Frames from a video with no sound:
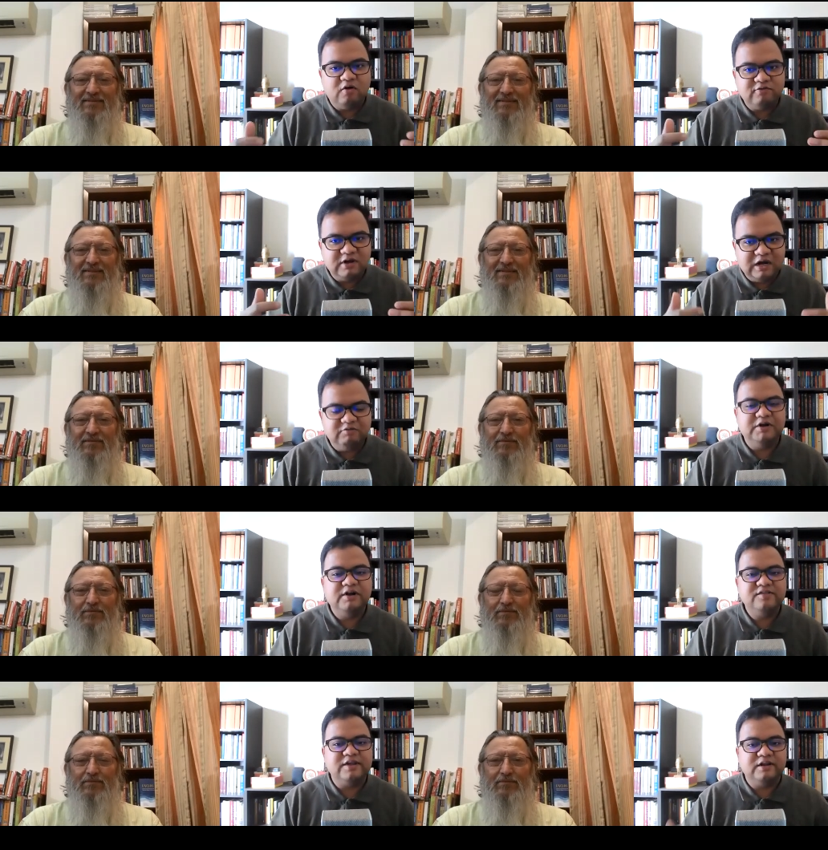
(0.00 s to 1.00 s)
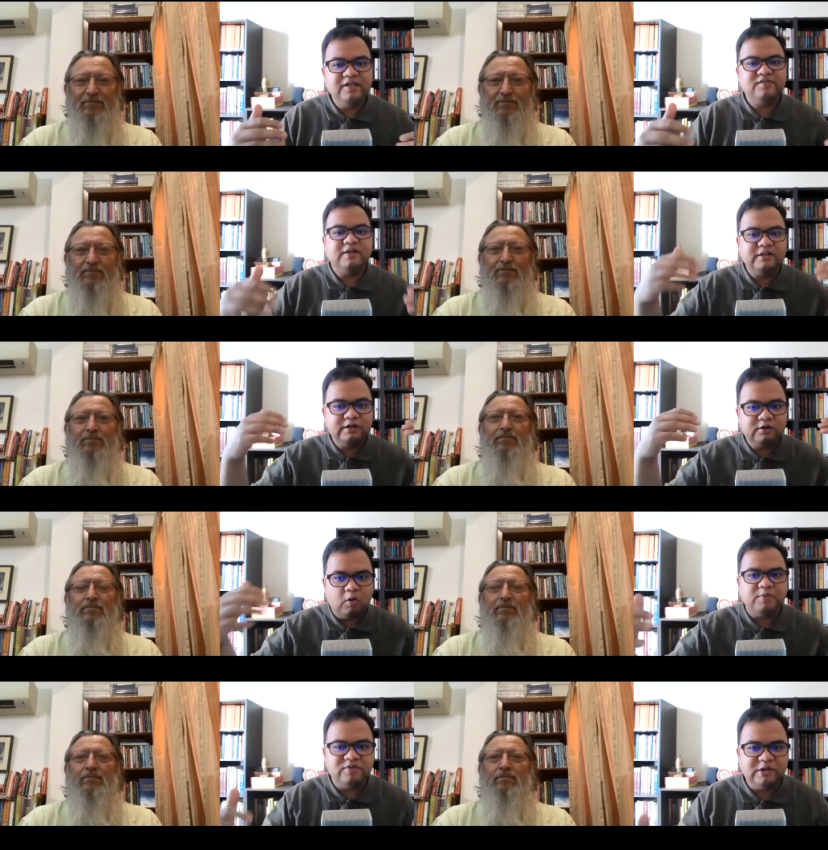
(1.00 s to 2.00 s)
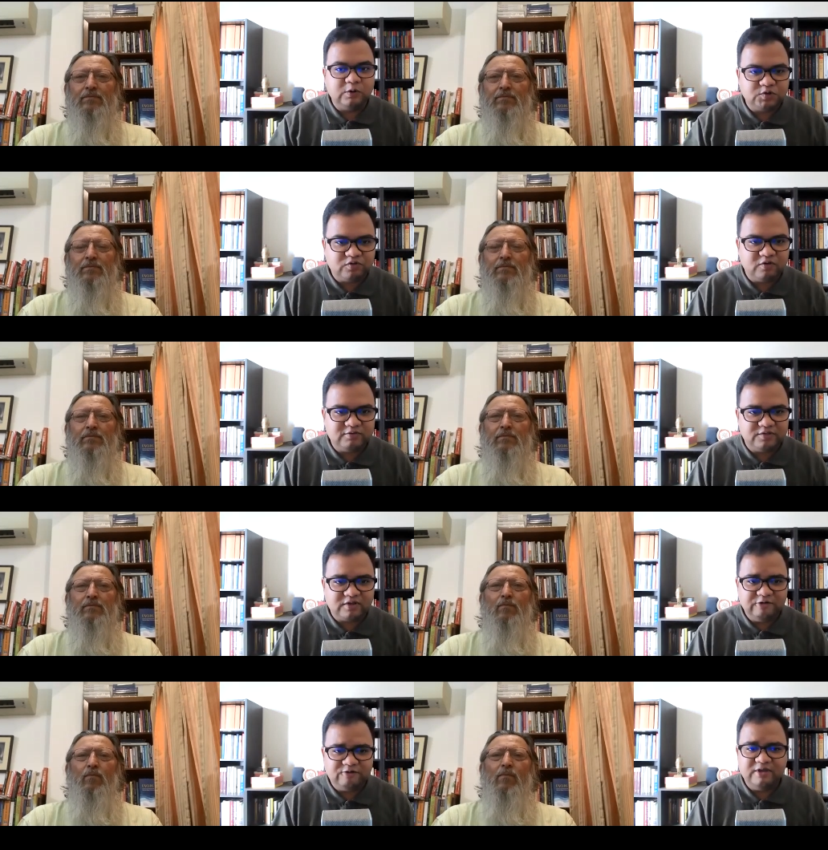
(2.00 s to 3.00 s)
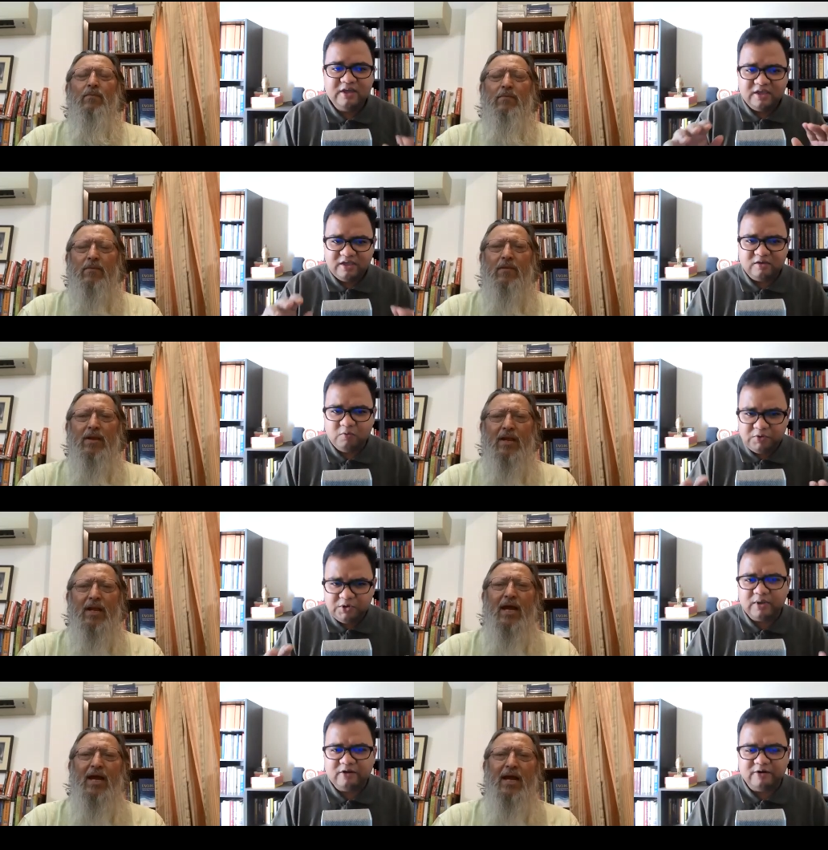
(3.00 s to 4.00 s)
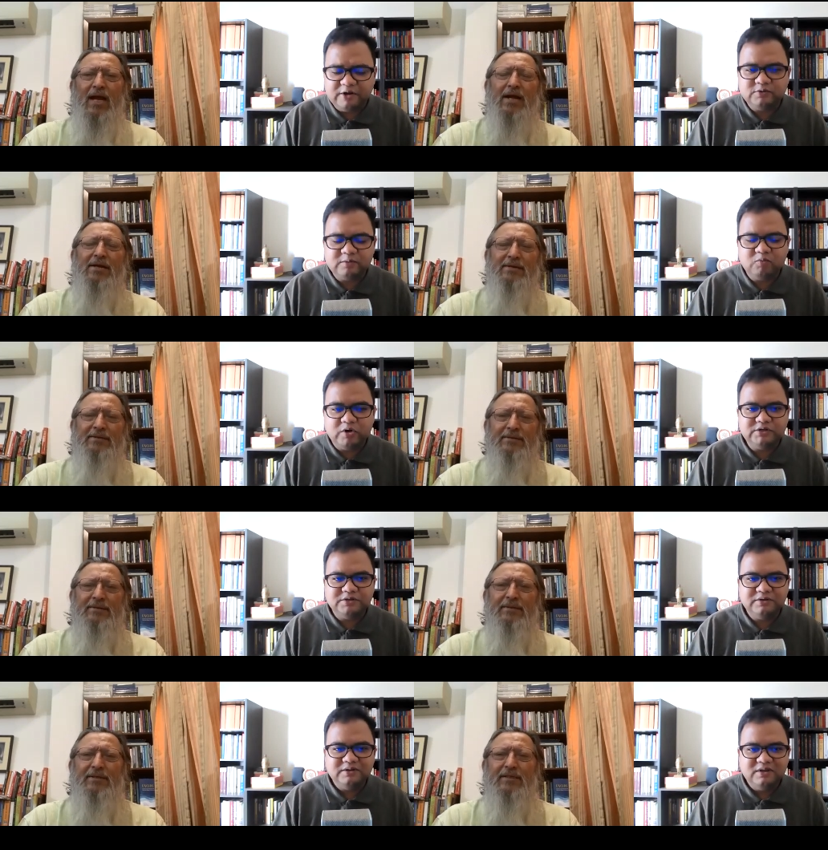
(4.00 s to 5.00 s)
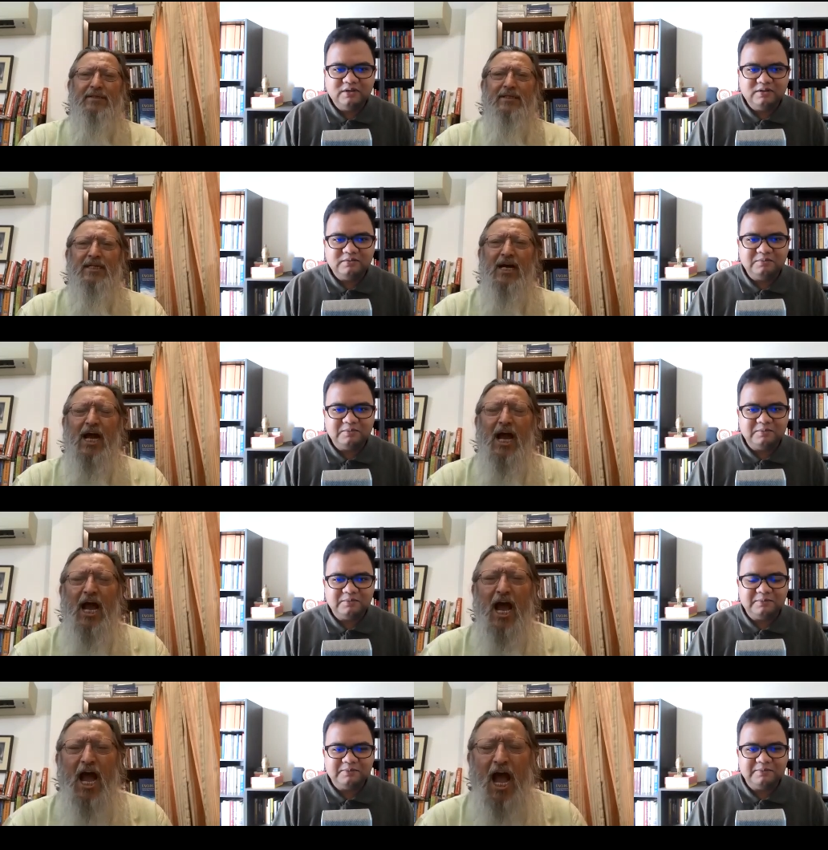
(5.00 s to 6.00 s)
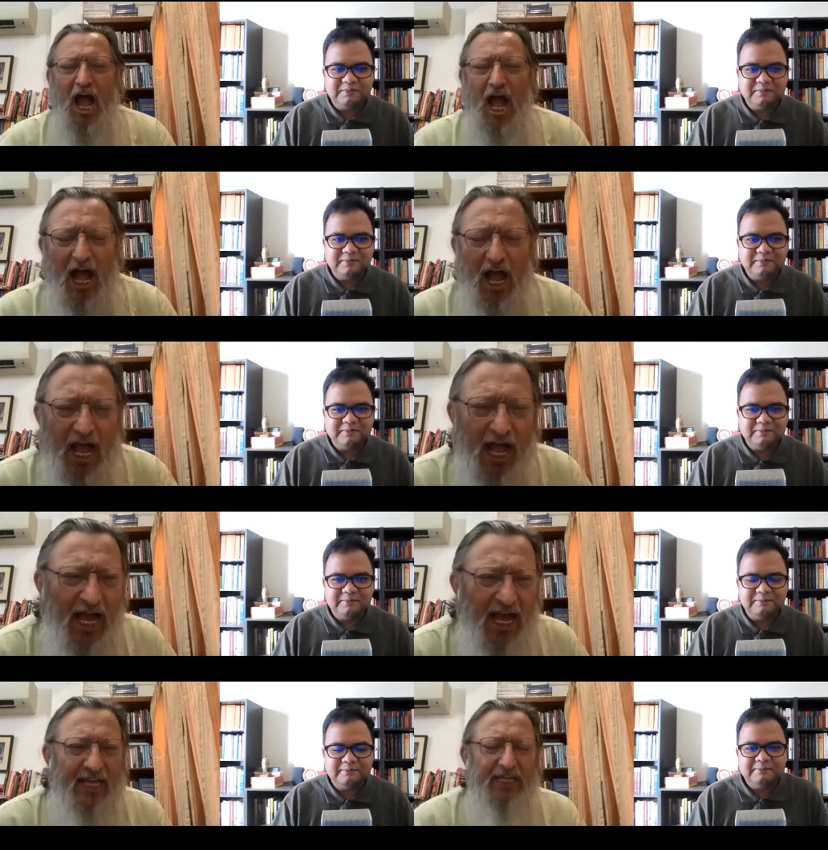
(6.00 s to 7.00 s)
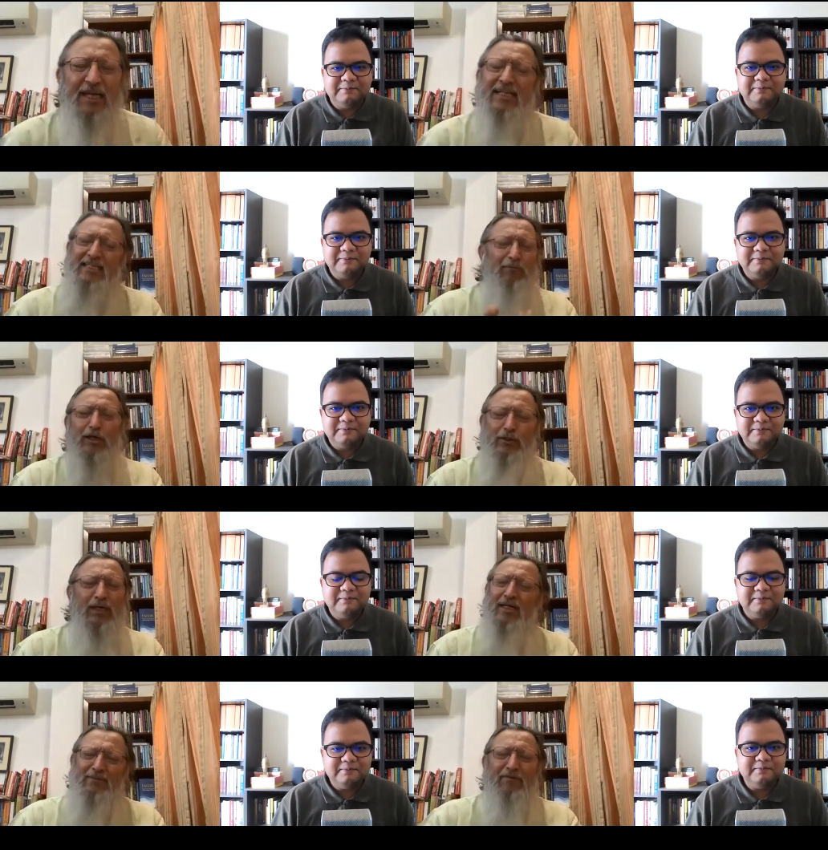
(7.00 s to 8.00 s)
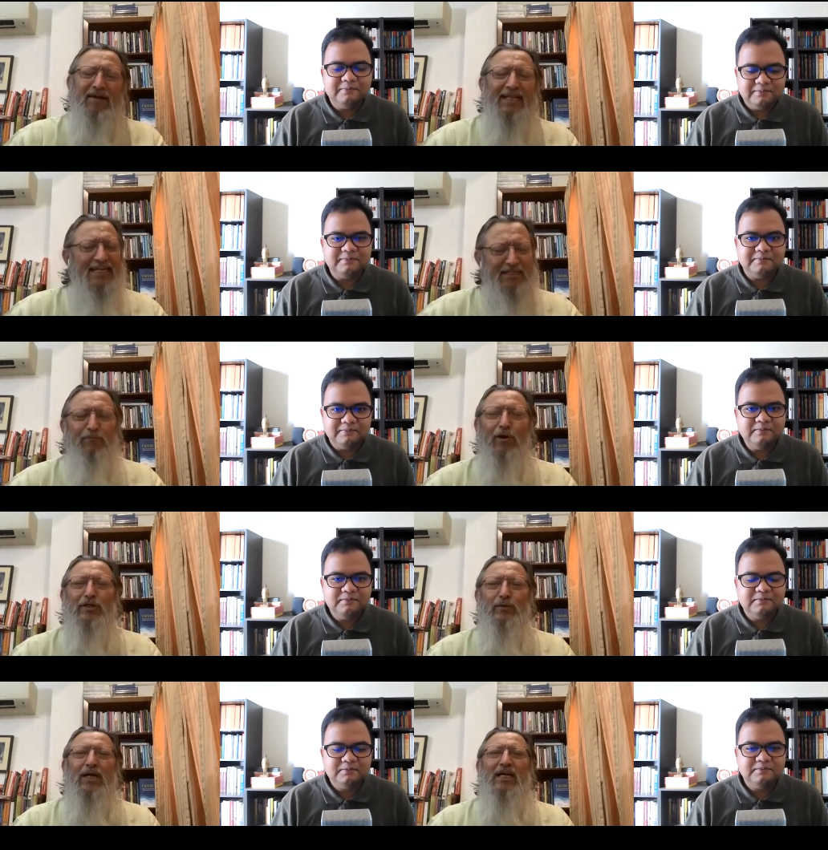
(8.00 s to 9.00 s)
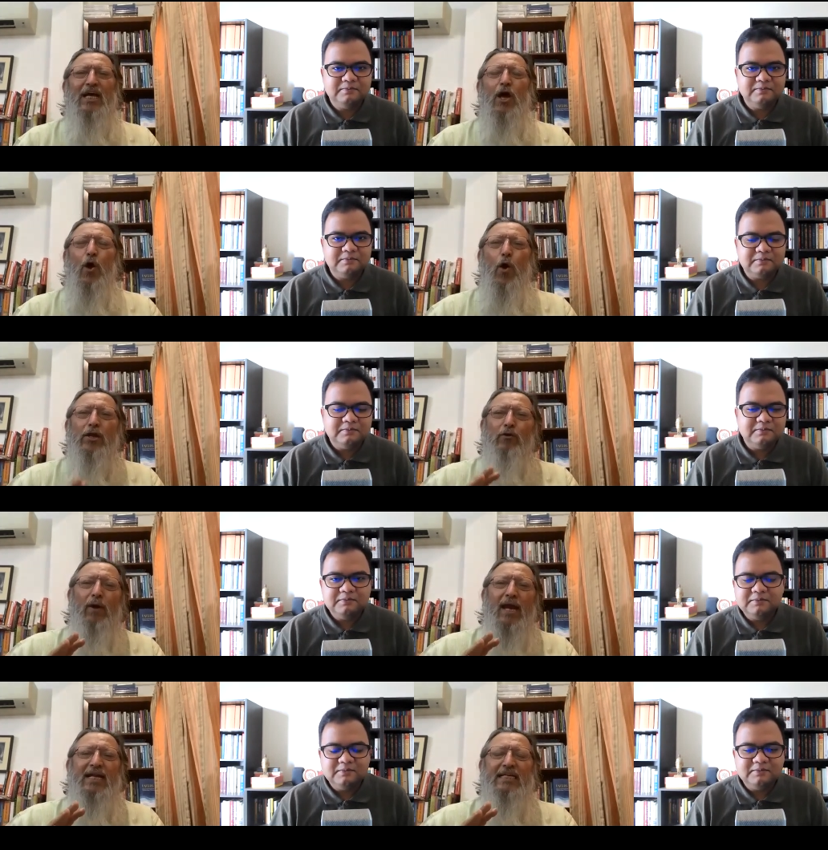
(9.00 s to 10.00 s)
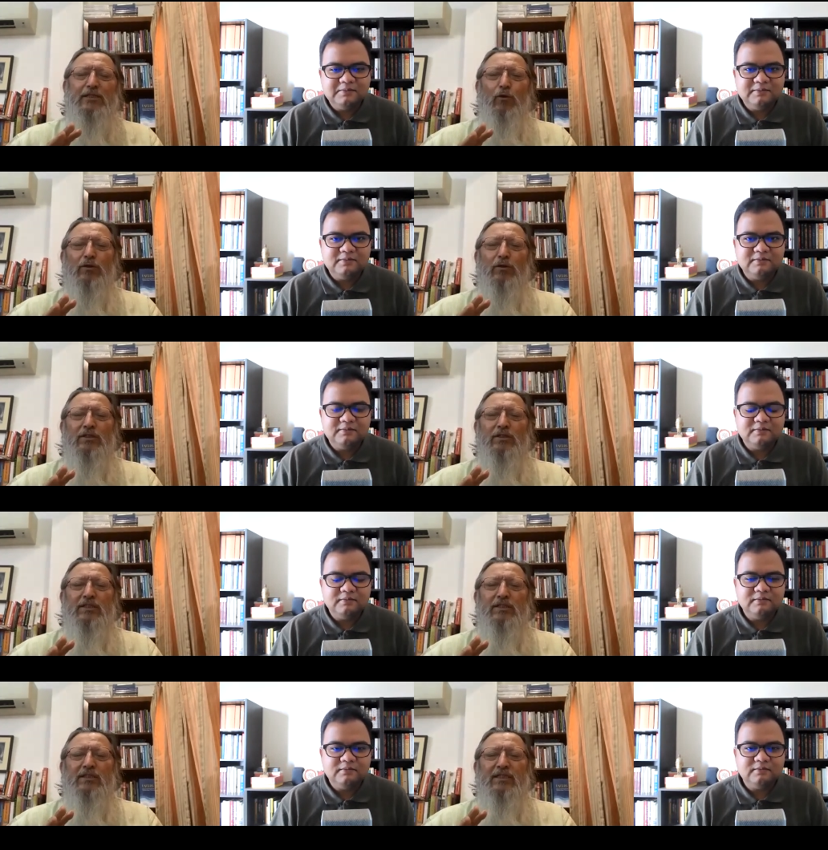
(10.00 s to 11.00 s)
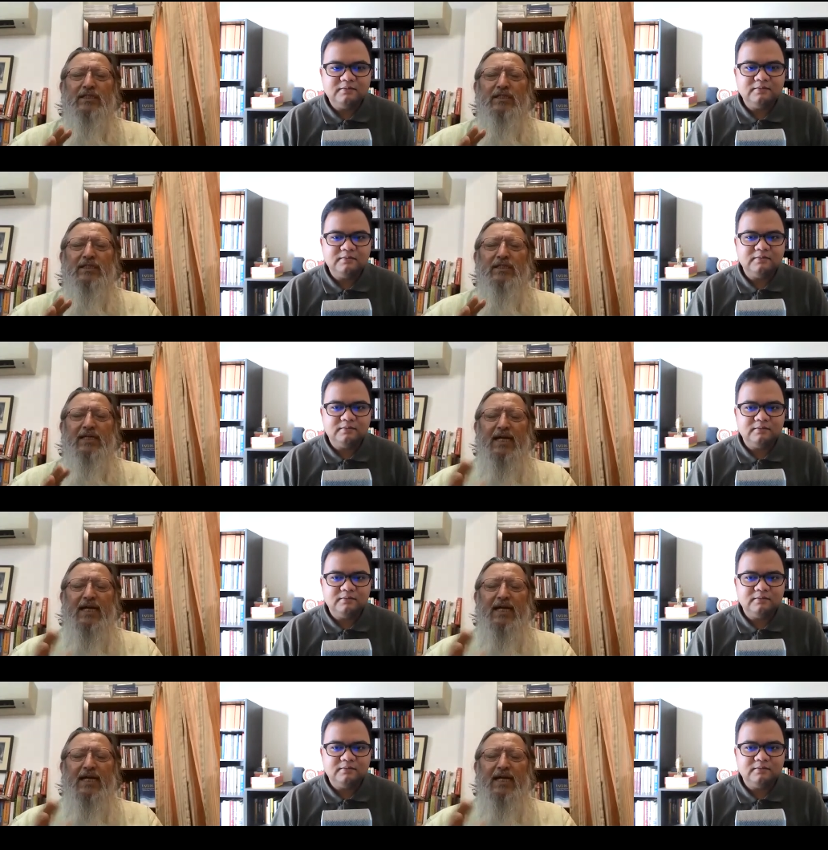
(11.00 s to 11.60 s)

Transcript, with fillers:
Speaker 1: of governance, at least at the top institutions of this country. Would you agree to that point?
Speaker 2: Uh, see, there's a point to it. Let's be fair. There is a point to it. You know, elites don't change one